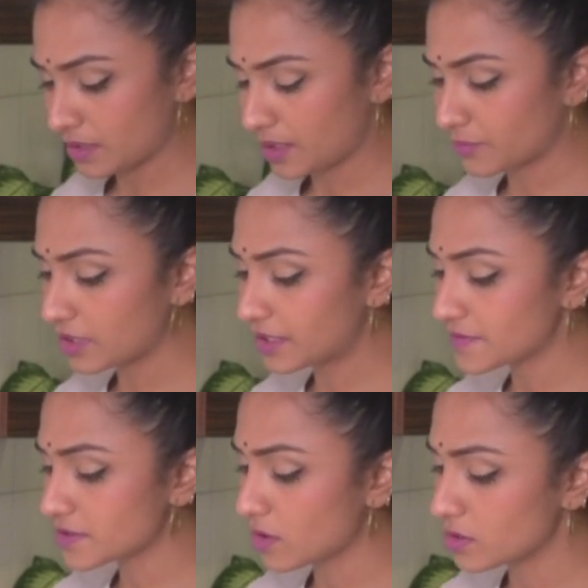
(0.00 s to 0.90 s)
I'm going to leave
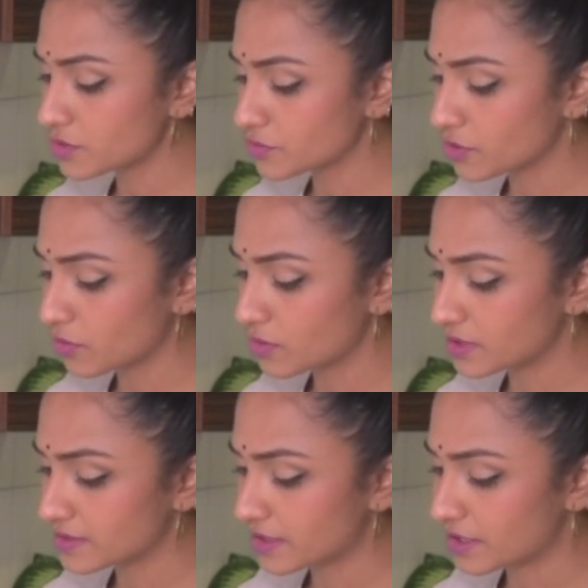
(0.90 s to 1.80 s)
salt to your own
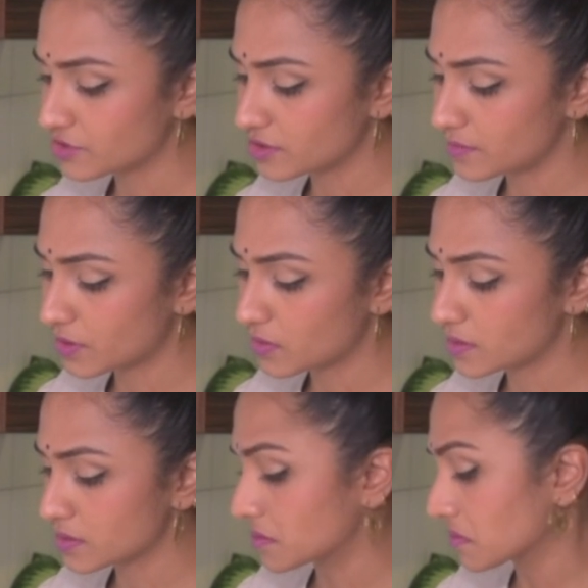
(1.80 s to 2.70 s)
discretion,
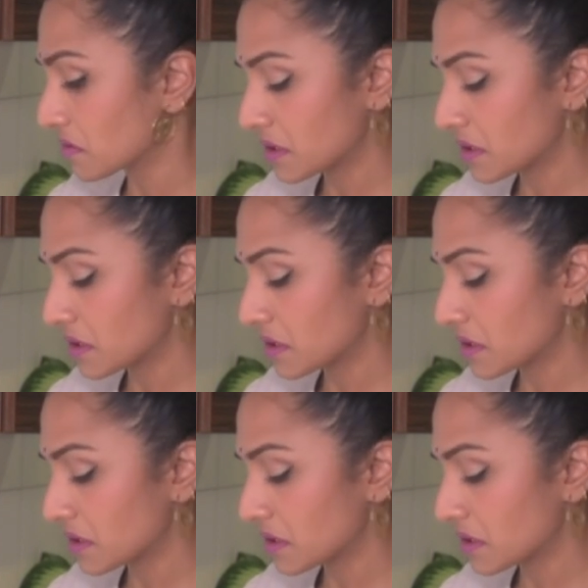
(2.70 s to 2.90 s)
because